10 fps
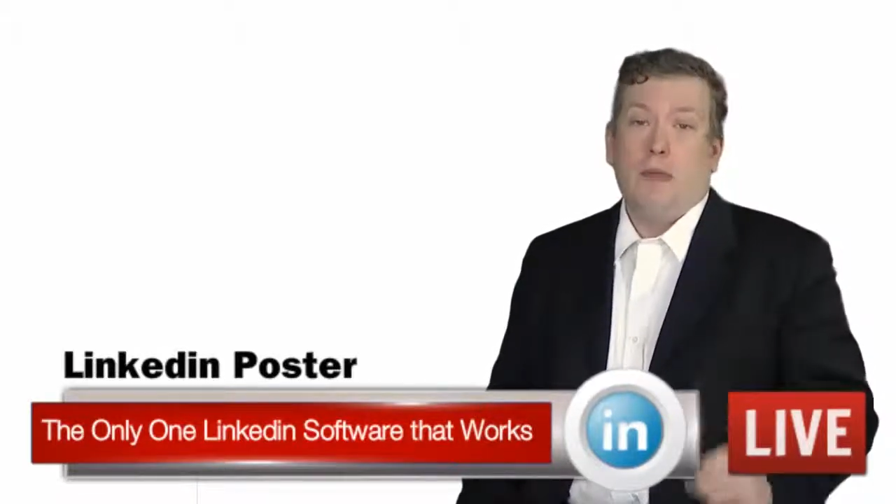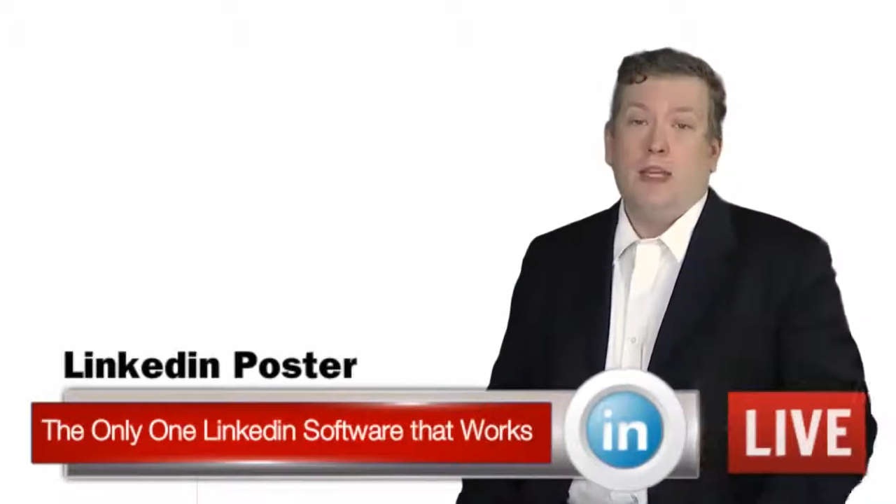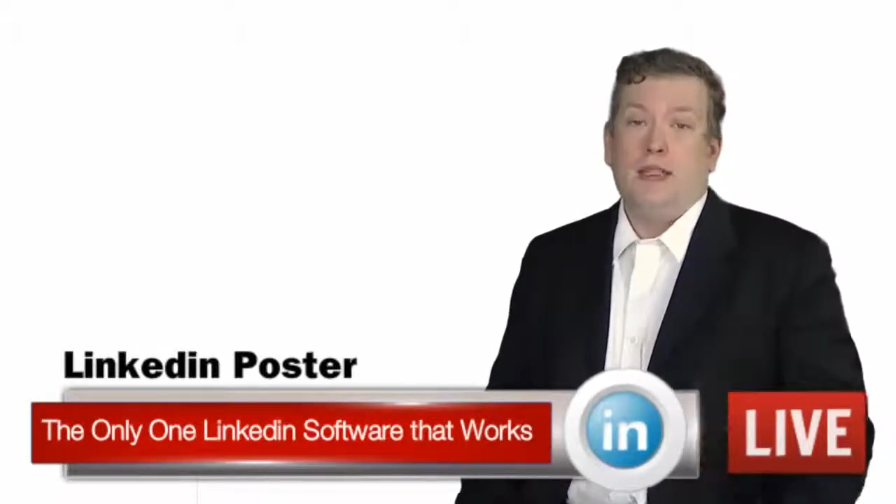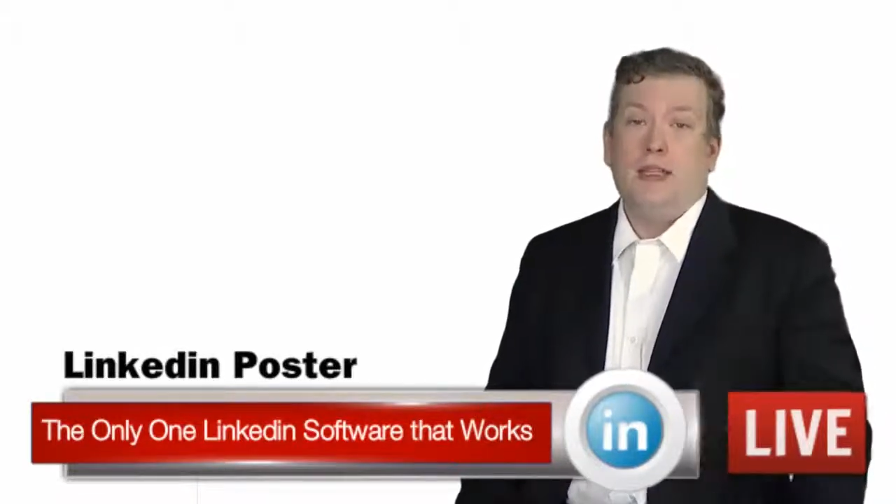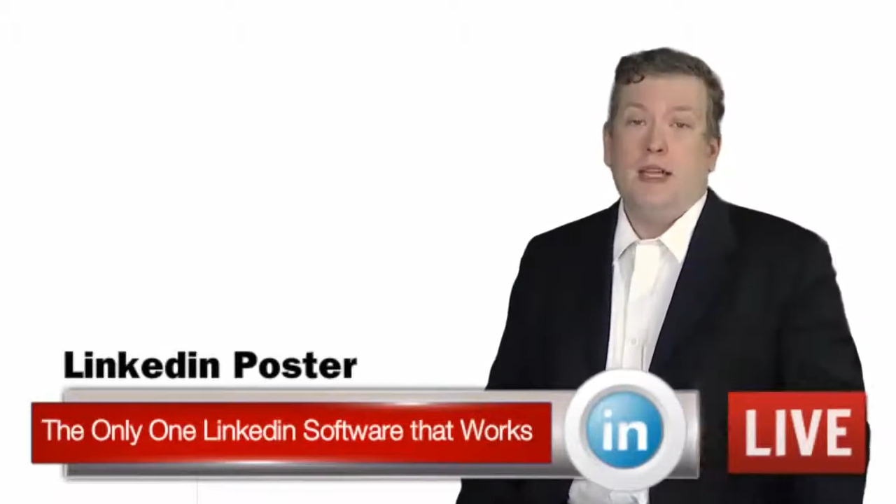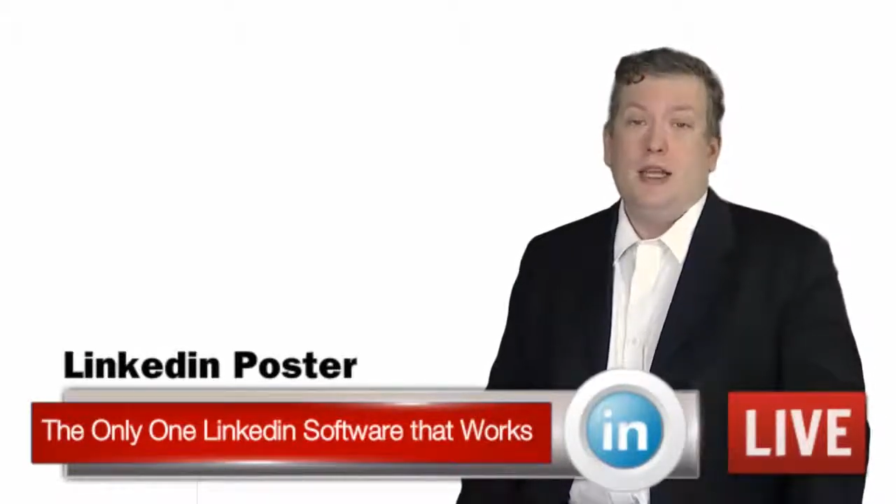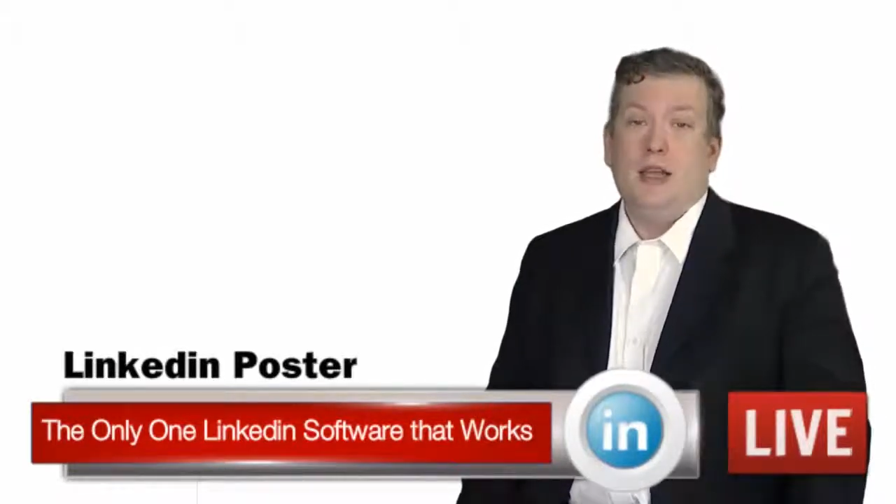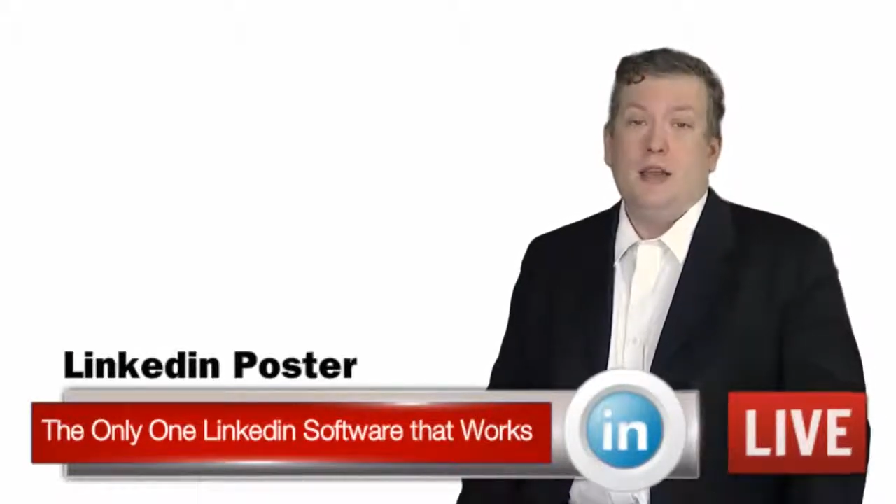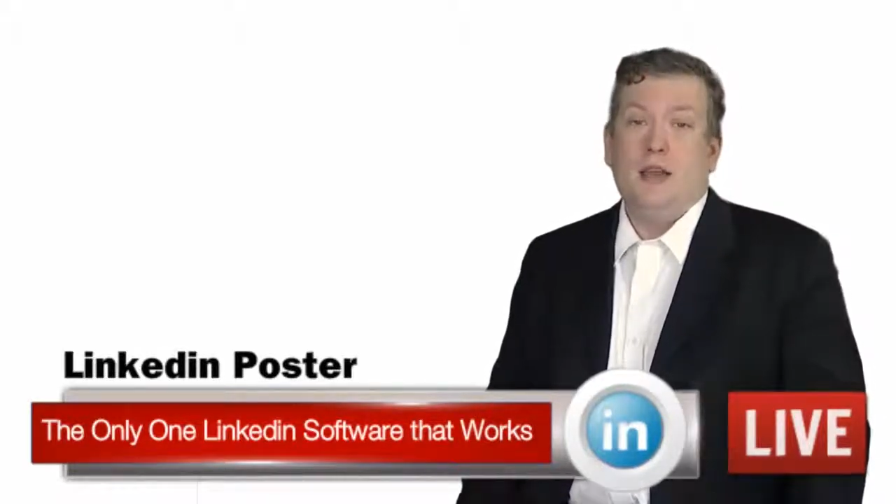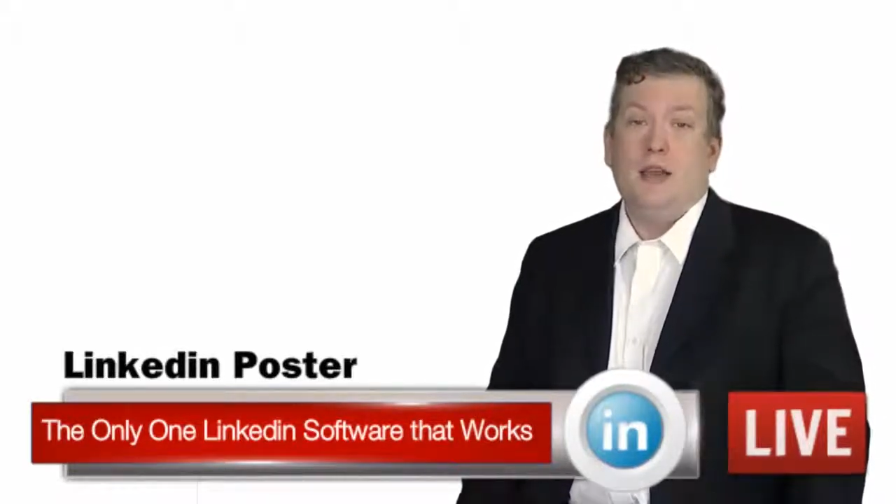PC.
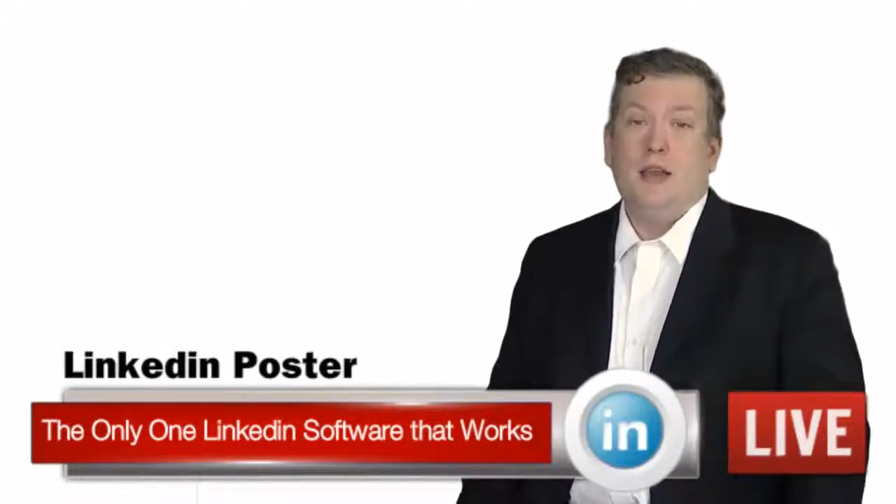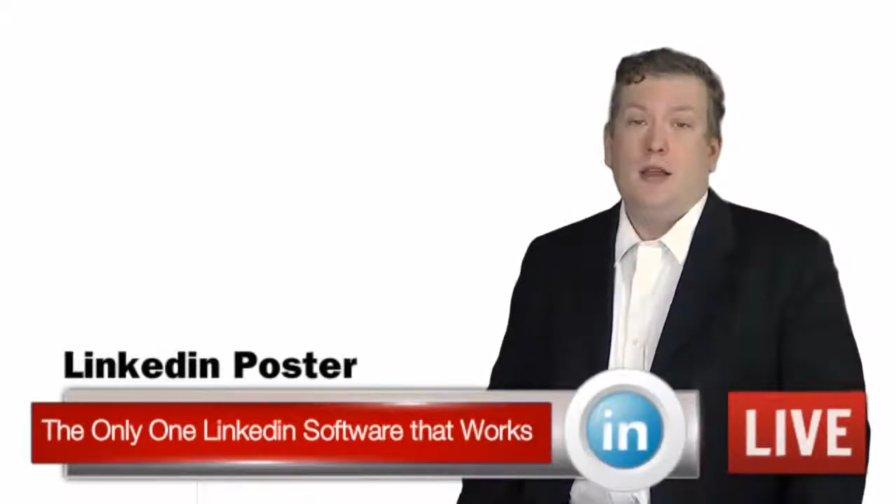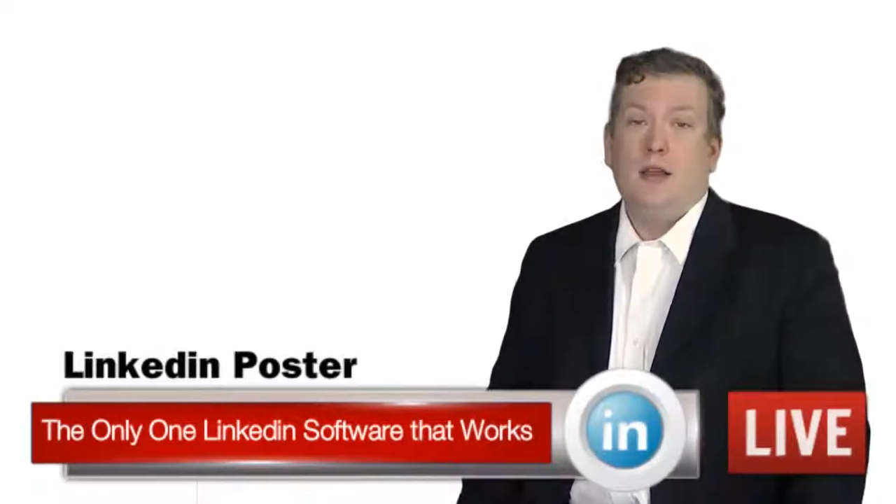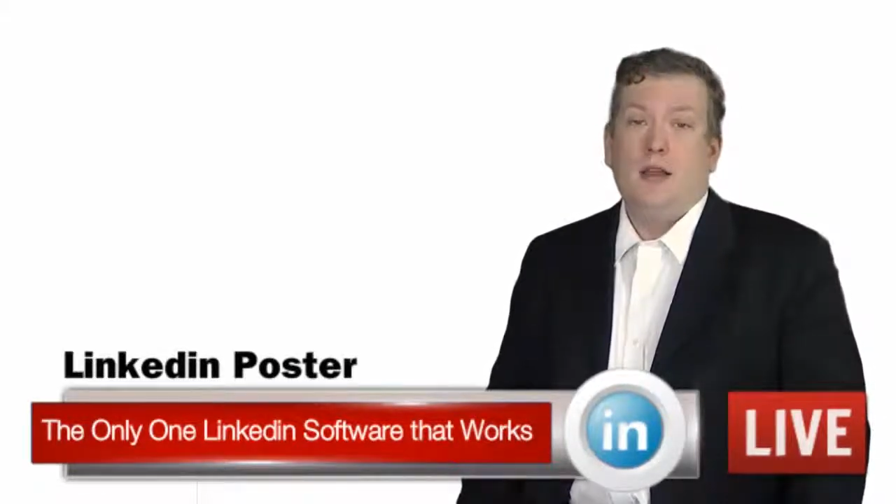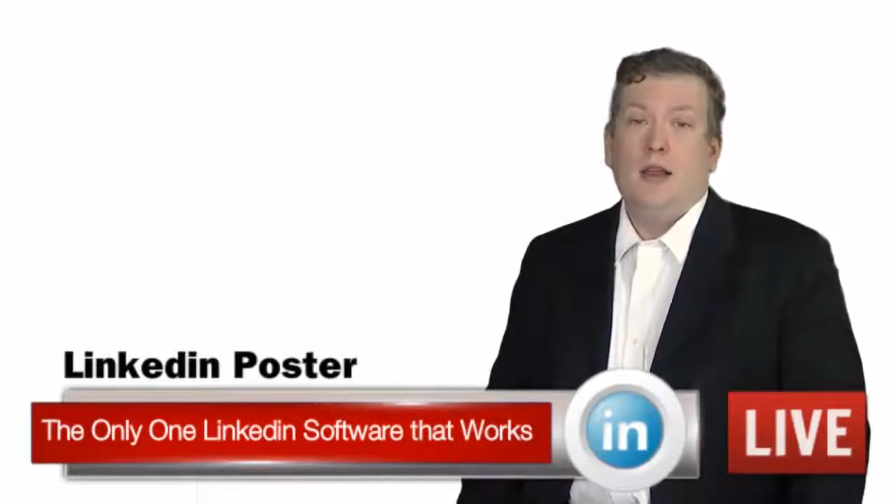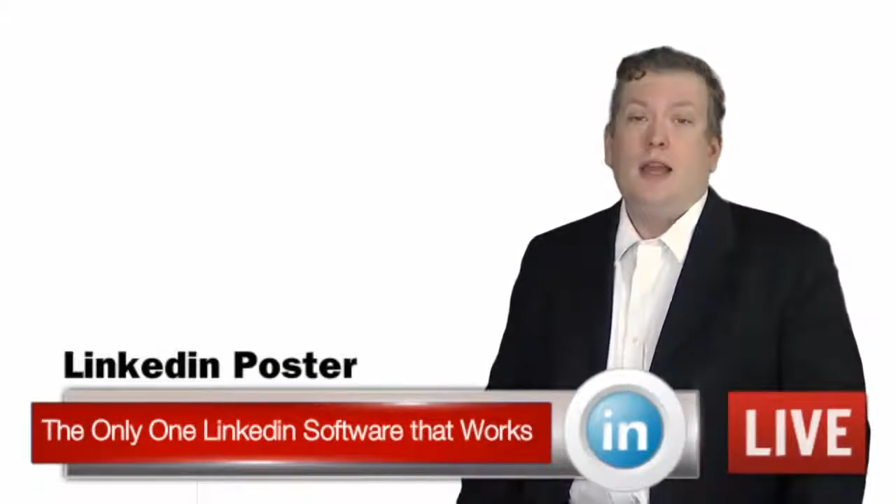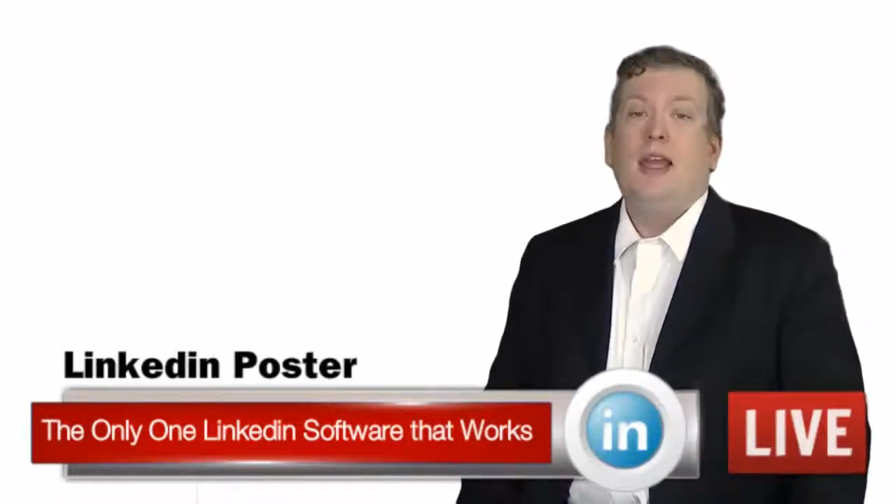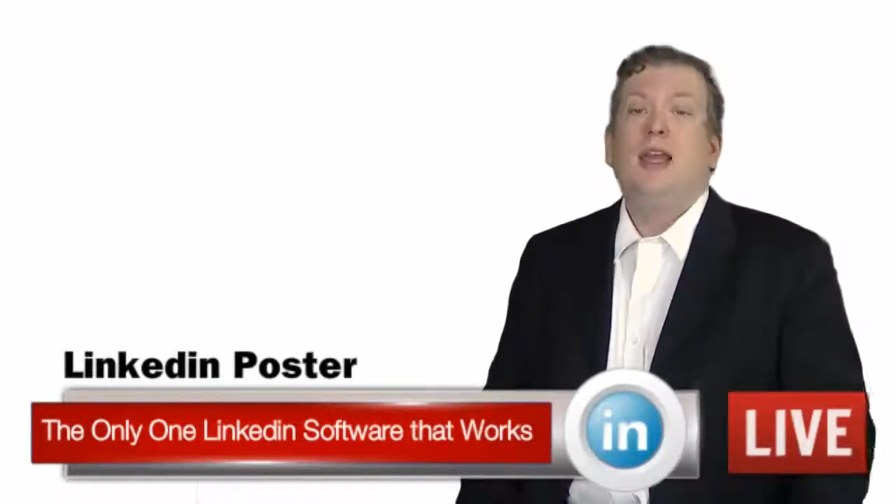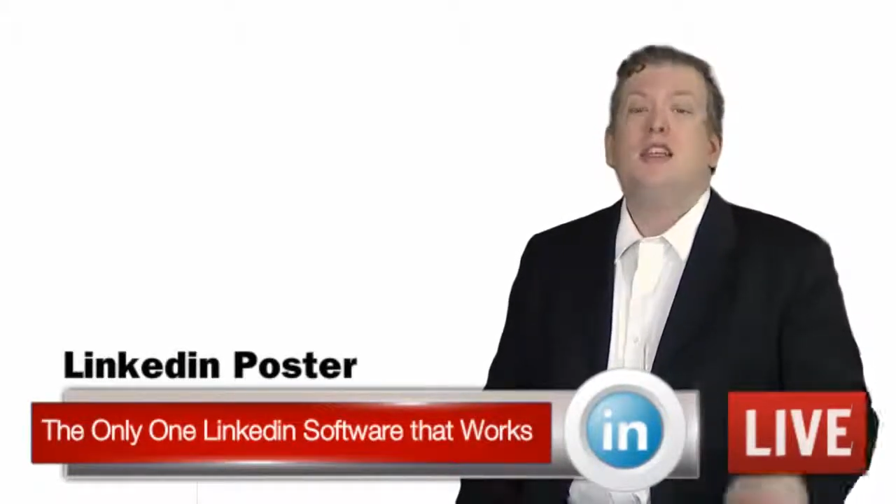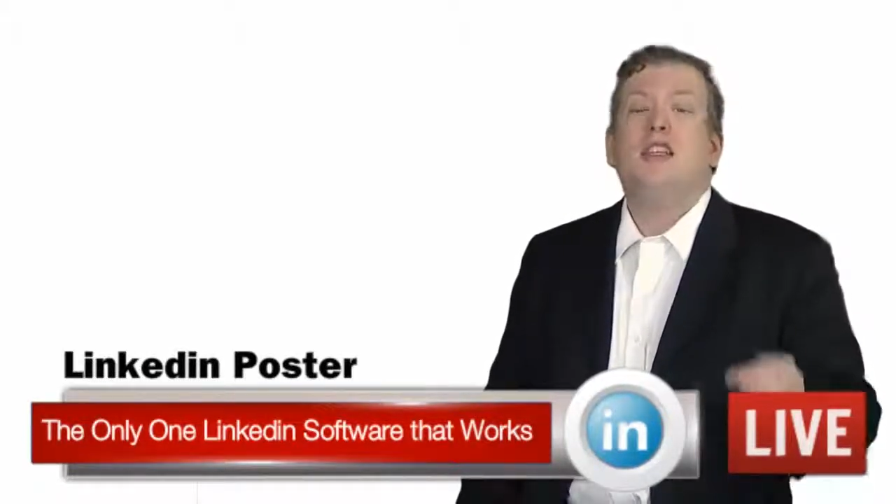
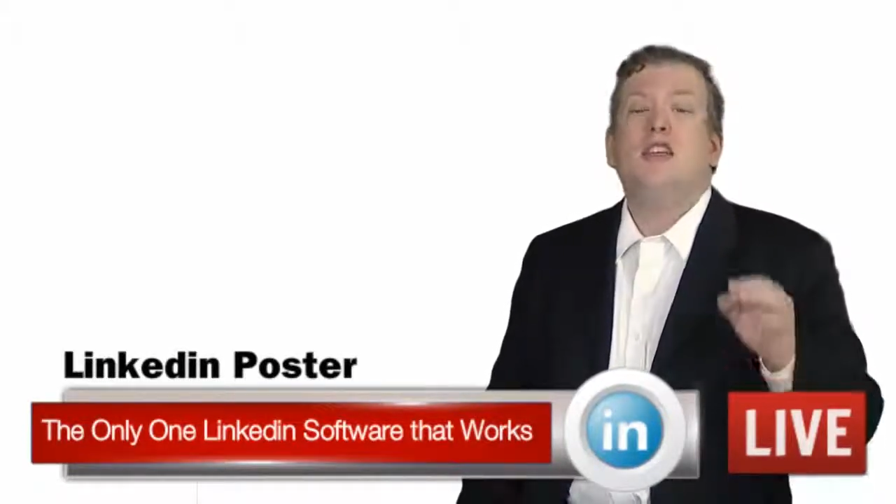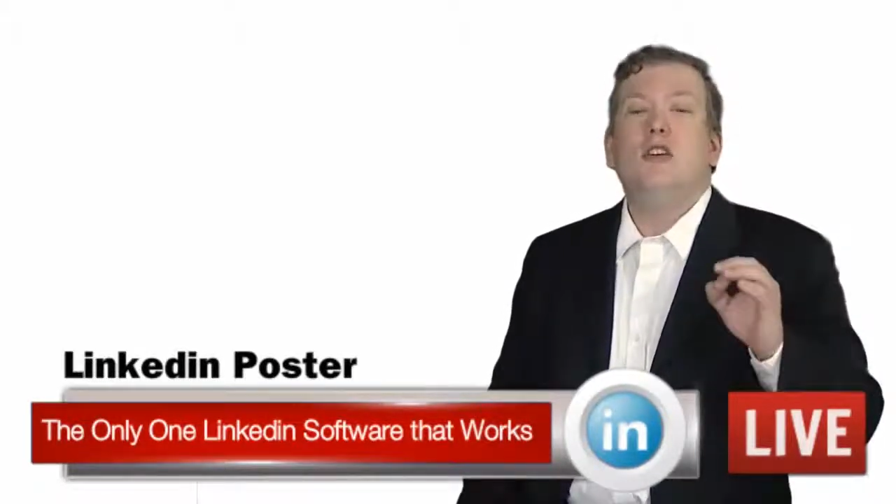It's